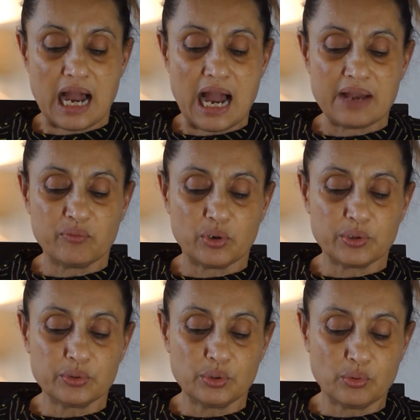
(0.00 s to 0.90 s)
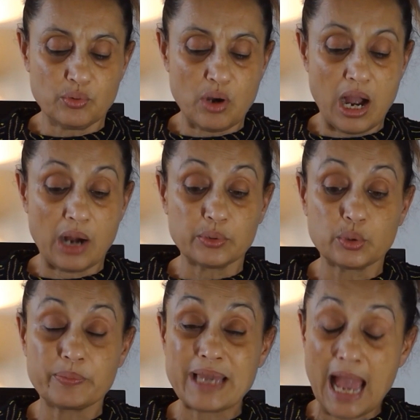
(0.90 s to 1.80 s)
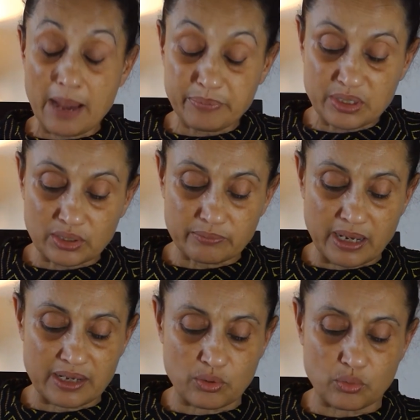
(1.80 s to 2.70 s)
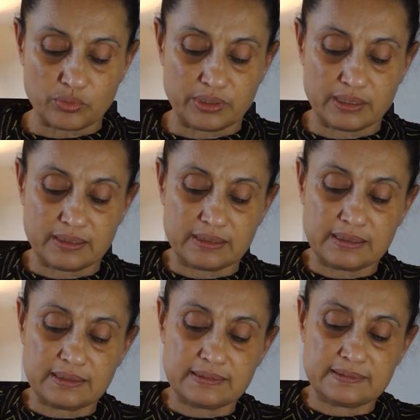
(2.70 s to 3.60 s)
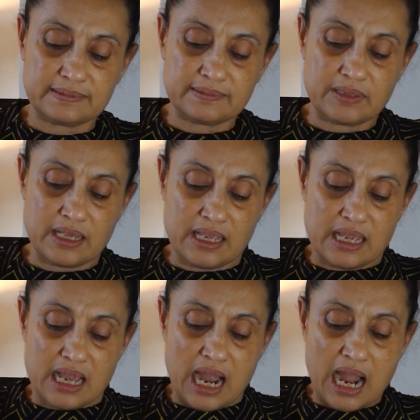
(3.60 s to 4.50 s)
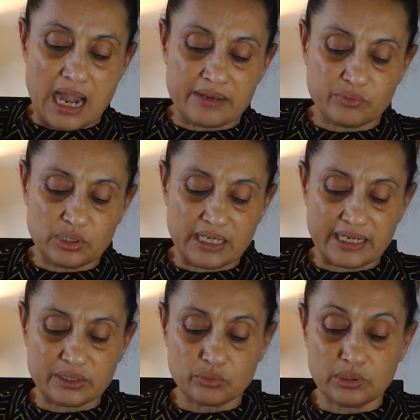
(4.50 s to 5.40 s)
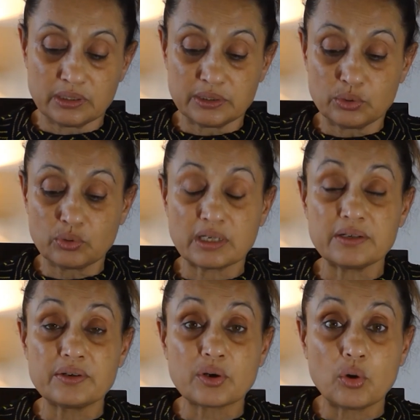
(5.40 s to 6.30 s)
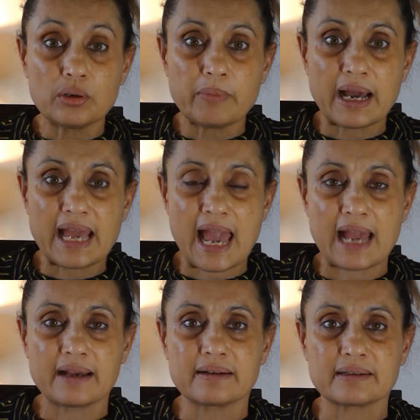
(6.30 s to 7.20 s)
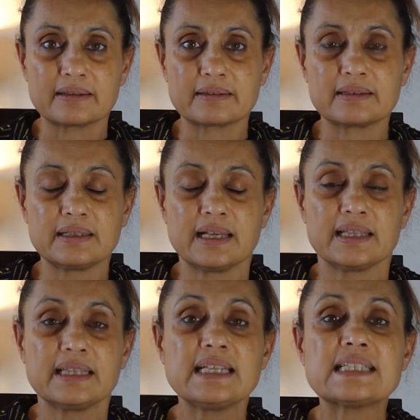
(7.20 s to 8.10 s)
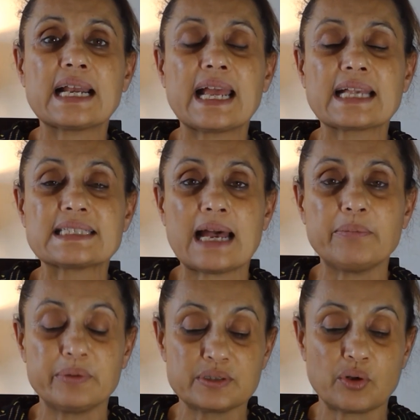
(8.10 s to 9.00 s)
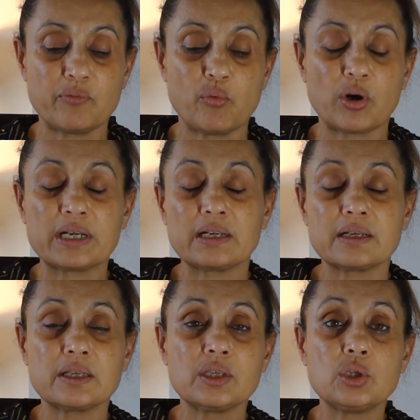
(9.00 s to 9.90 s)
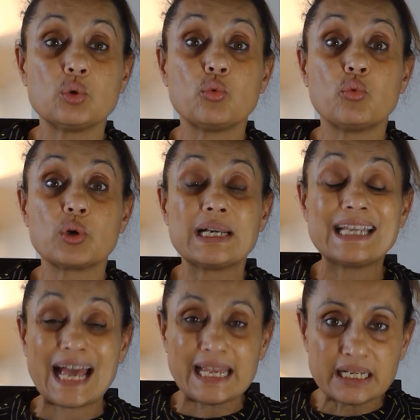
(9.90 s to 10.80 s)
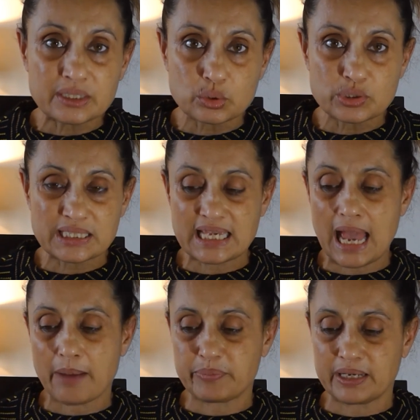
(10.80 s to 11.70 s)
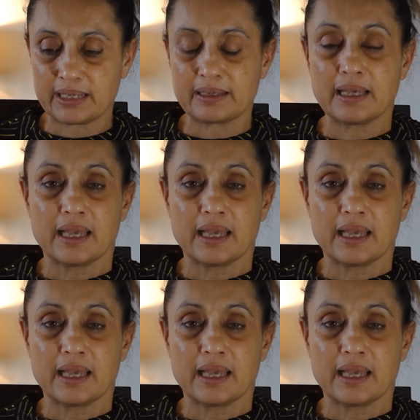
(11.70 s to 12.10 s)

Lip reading: I want to know how to be happy on my own. I would like to learn to control my anger. These are examples of what you would like to see happening.